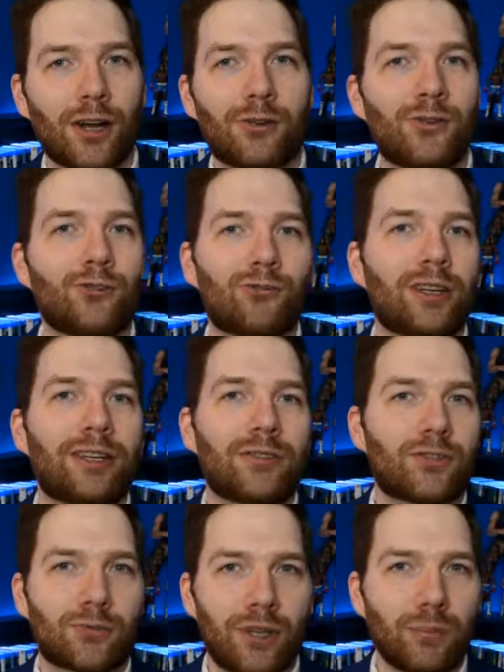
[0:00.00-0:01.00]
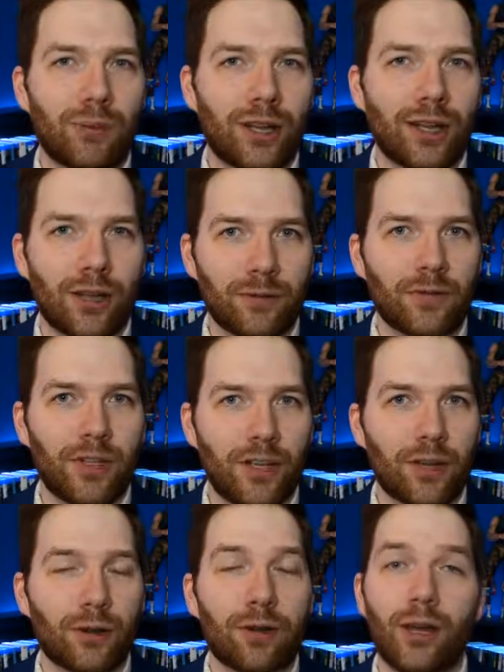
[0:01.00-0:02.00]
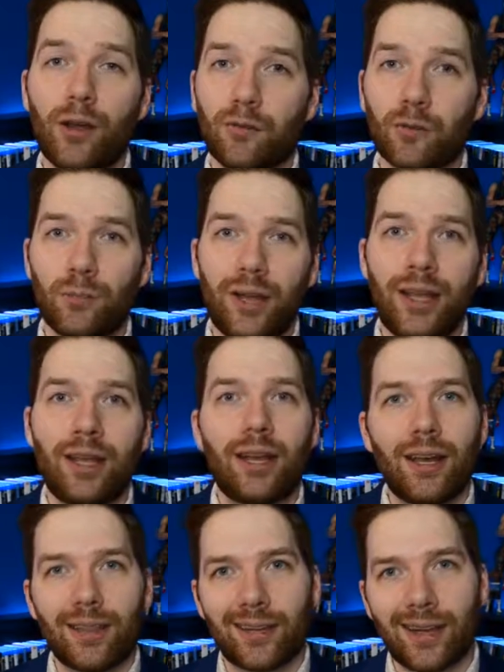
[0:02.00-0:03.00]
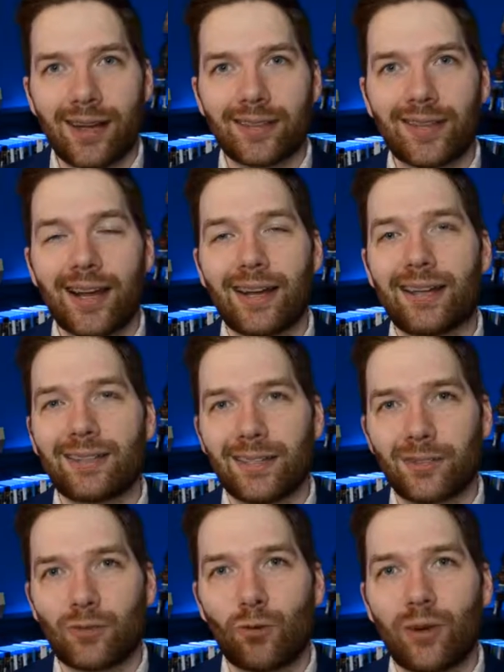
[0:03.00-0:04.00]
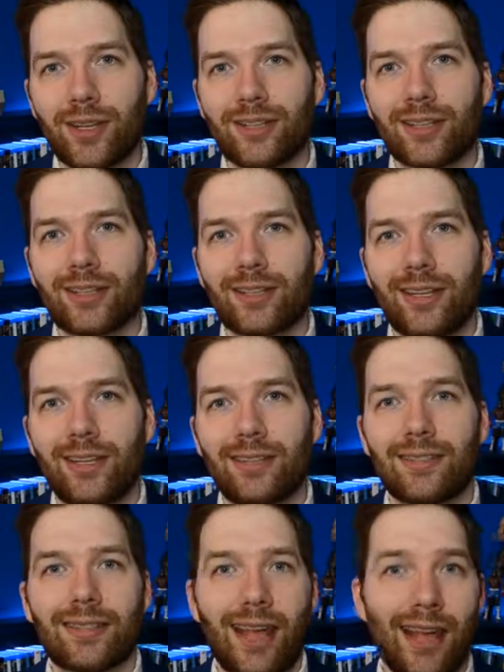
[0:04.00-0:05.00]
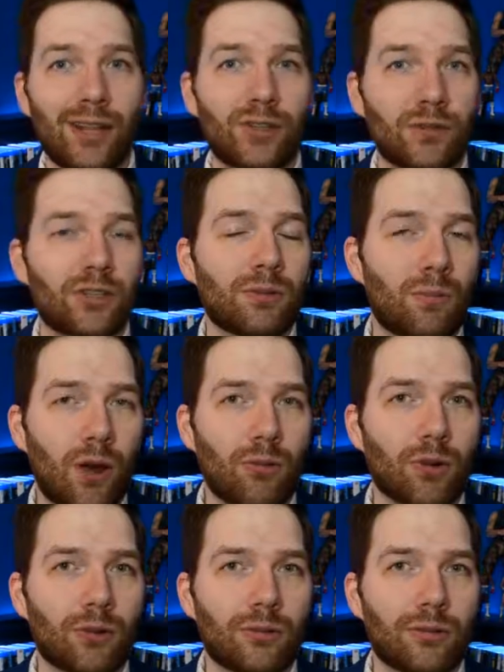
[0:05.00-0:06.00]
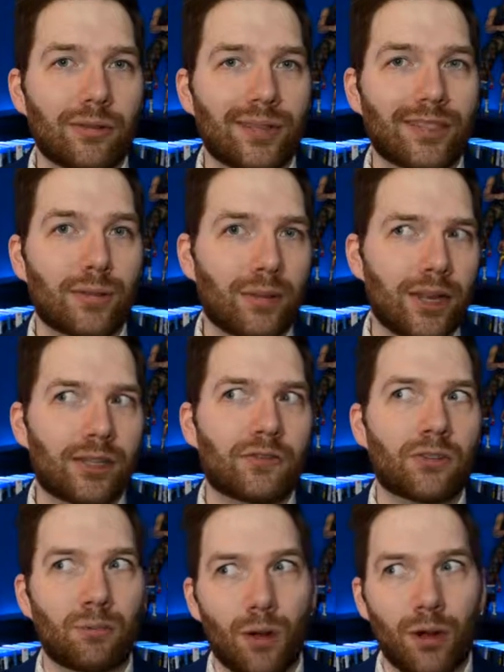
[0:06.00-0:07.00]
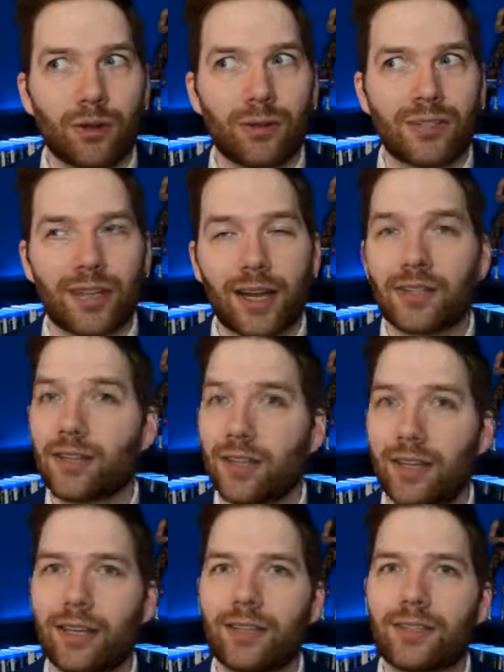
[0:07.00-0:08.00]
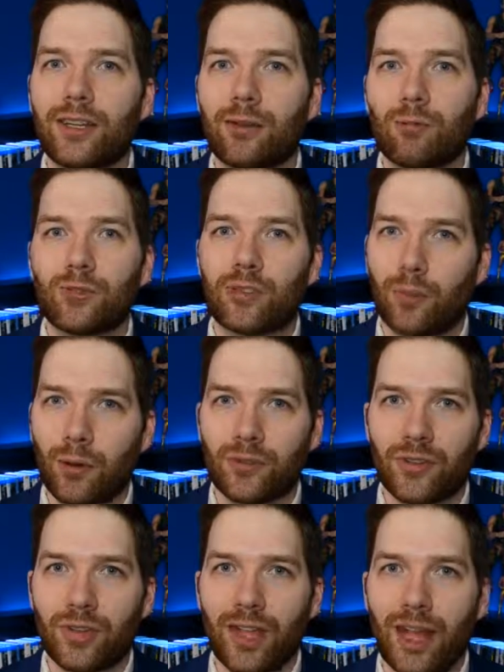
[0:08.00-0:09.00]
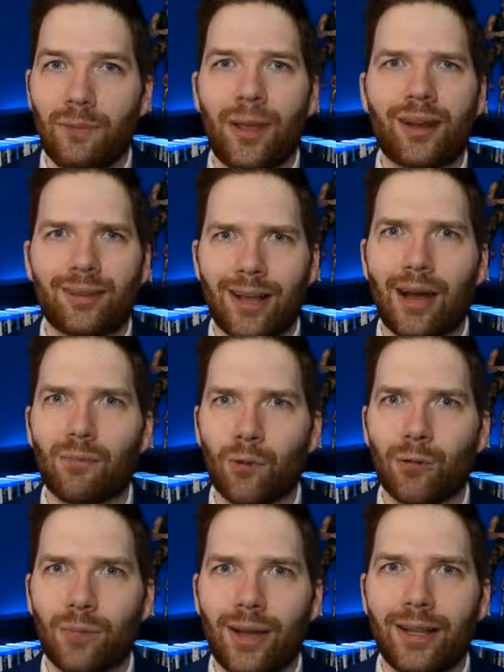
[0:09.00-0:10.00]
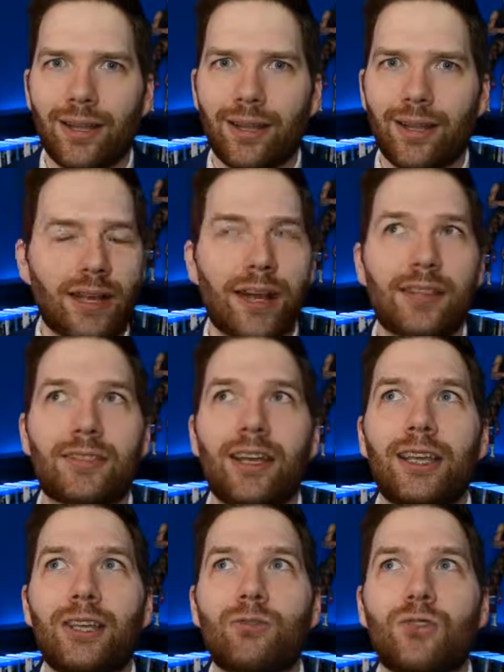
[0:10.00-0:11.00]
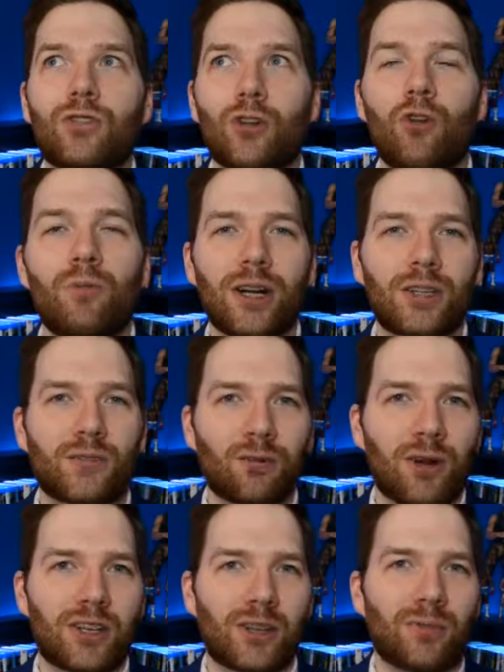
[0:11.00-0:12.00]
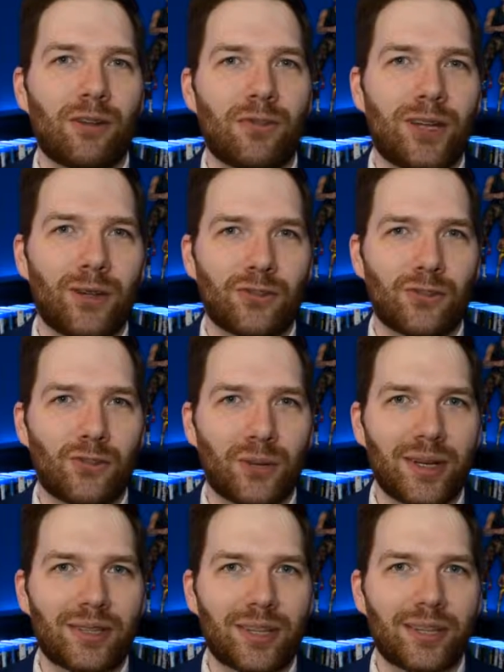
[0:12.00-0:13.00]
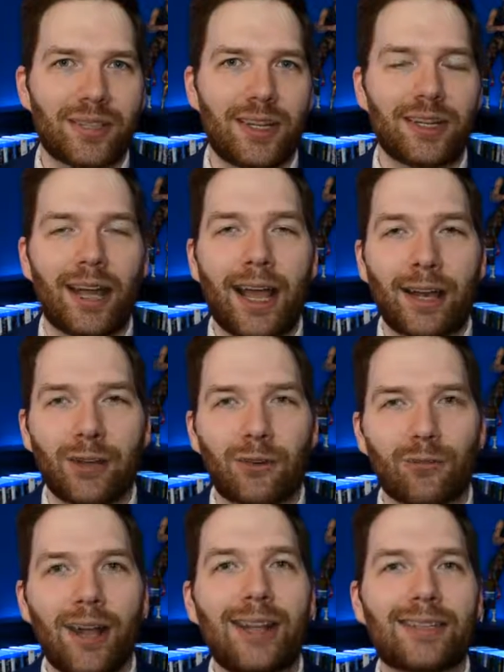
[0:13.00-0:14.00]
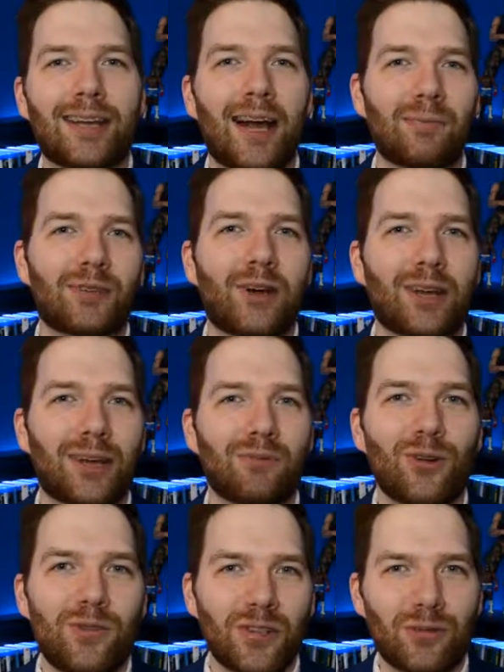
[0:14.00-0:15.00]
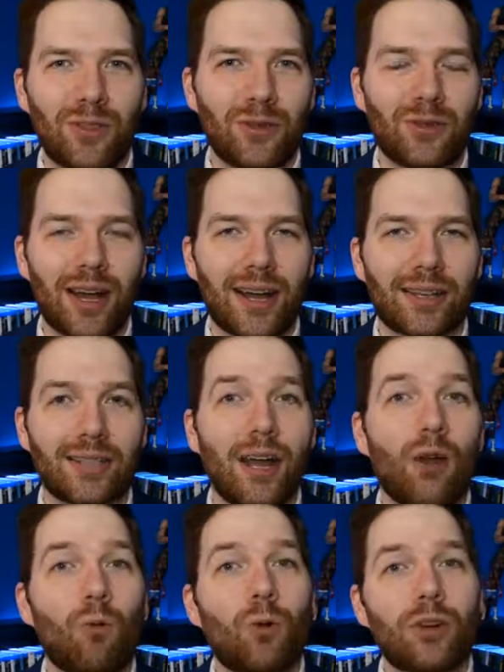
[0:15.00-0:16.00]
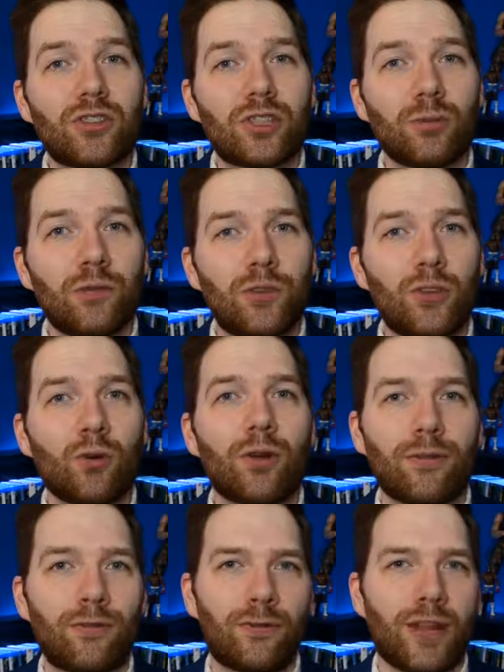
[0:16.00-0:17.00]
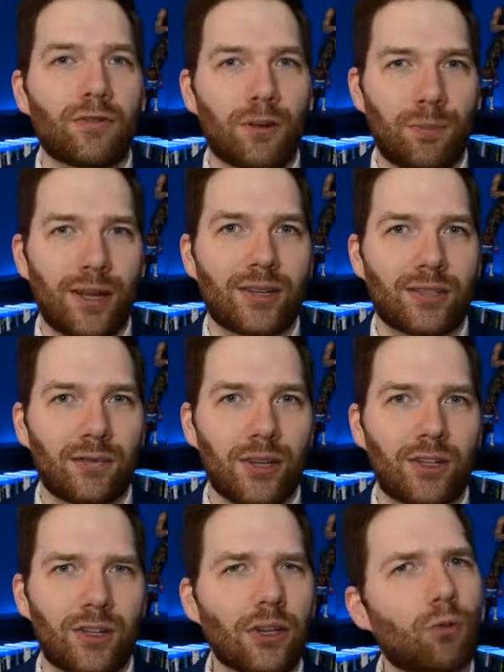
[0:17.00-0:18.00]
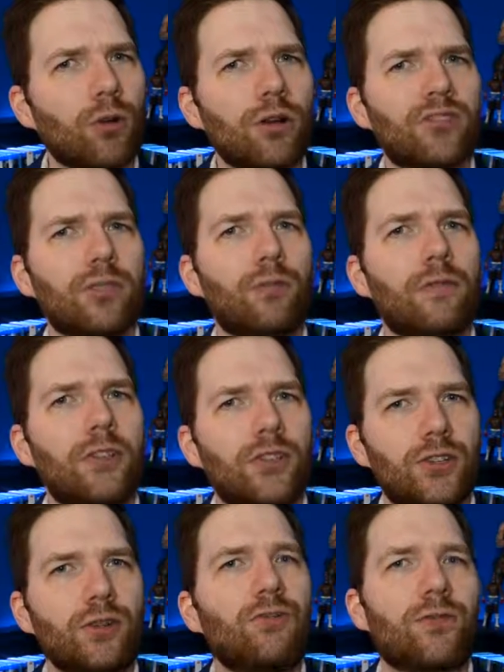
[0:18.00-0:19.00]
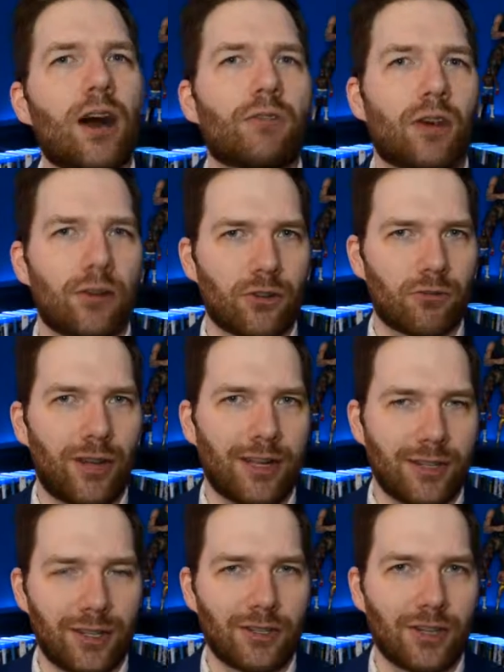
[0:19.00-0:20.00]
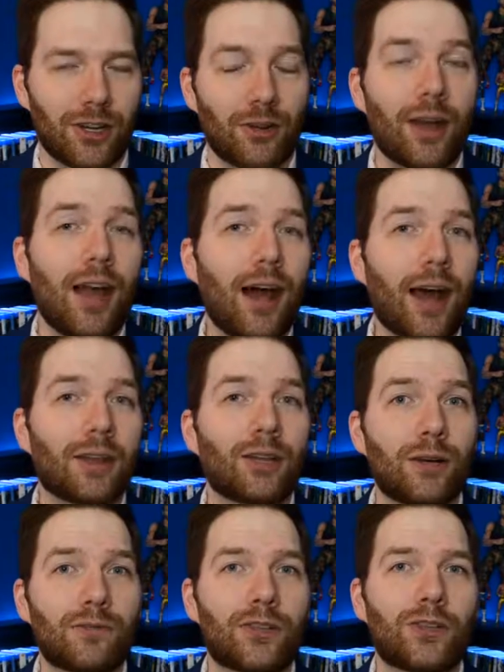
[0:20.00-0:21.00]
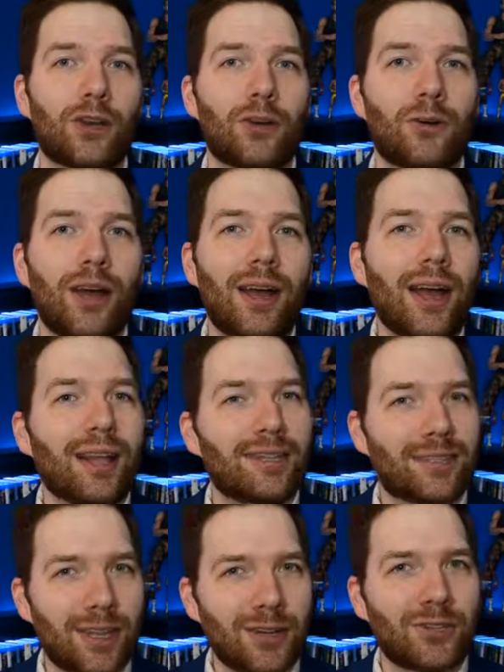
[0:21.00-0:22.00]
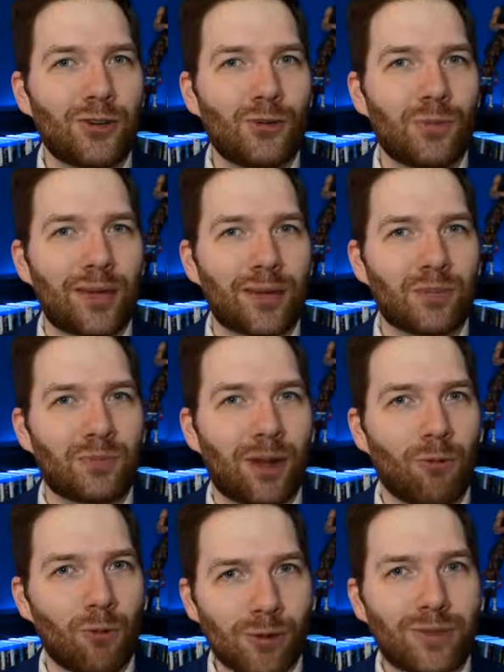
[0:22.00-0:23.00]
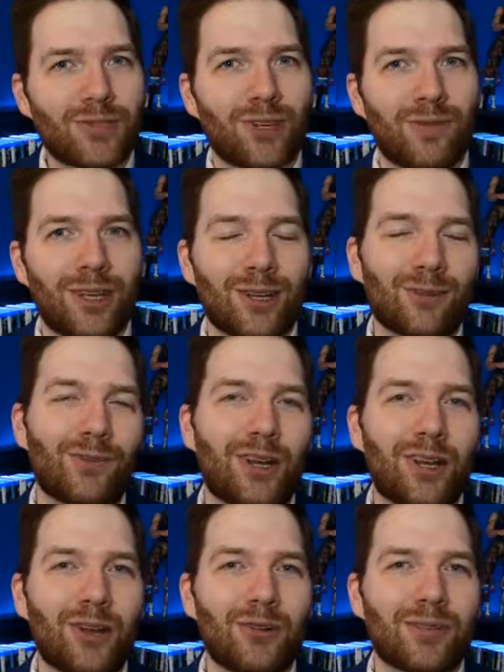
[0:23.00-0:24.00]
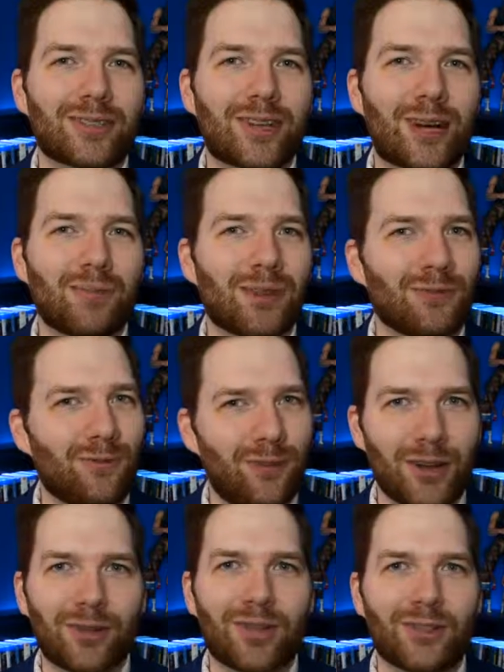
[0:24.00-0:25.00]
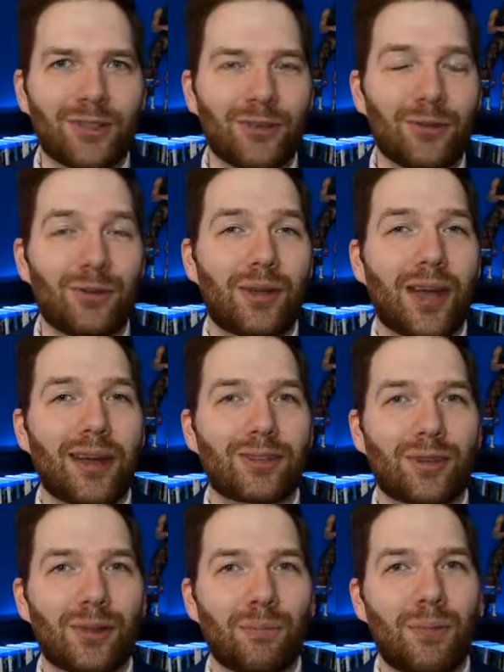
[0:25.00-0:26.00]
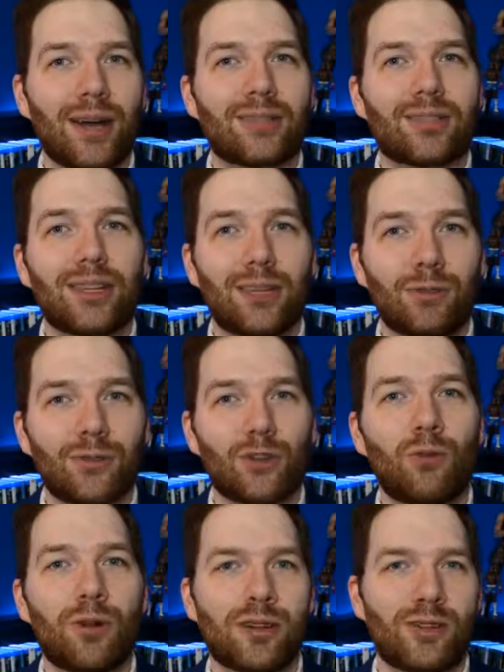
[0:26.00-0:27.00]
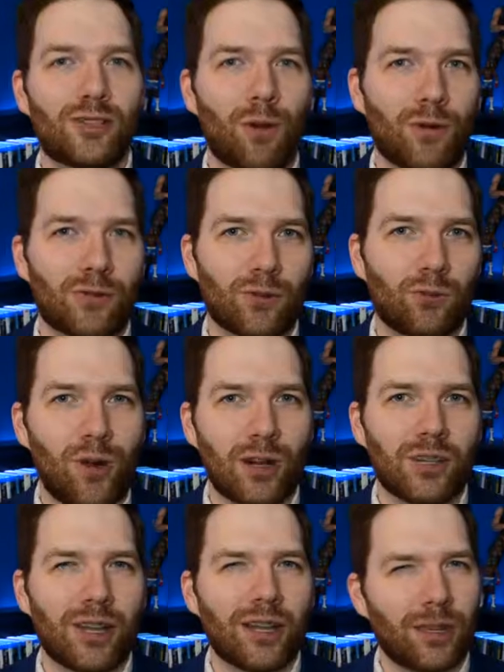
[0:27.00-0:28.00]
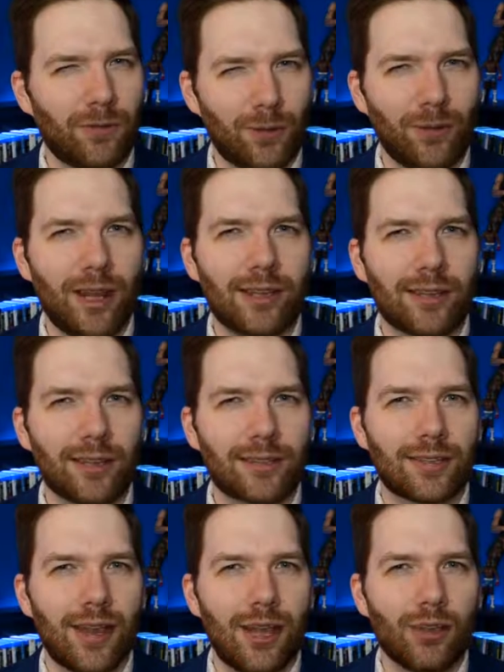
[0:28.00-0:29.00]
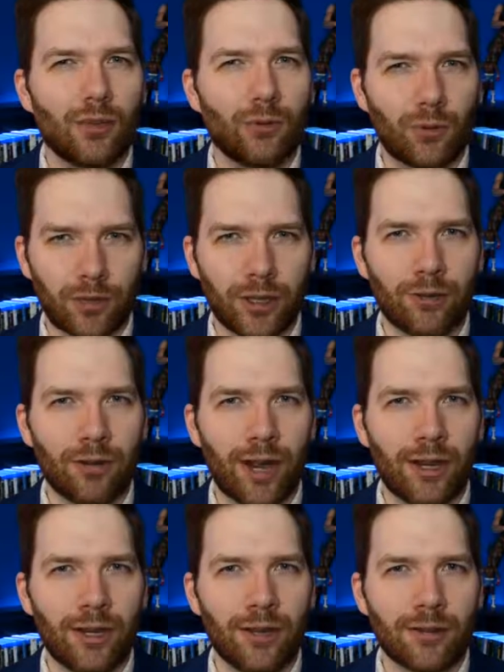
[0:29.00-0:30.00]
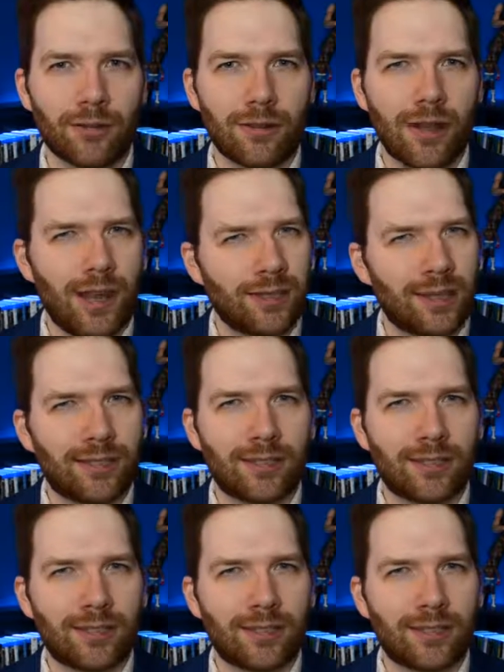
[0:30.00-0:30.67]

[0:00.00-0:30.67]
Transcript: underrated screenplay of the year. For me, The Nice Guys is 2016's Edge of Tomorrow. Except Edge of Tomorrow is actually getting a sequel, supposedly, and made a lot more money. Guys, thank you so much for watching my videos in 2016. I had a great time talking movies with you guys. What are some of your favorite picks of this year? What are some movies you found underrated this year? I'd love to know, and stay tuned because my worst of the year video is coming very soon. You guys are the best. Thank you so much as always for watching, and if you like this, you can click right here and get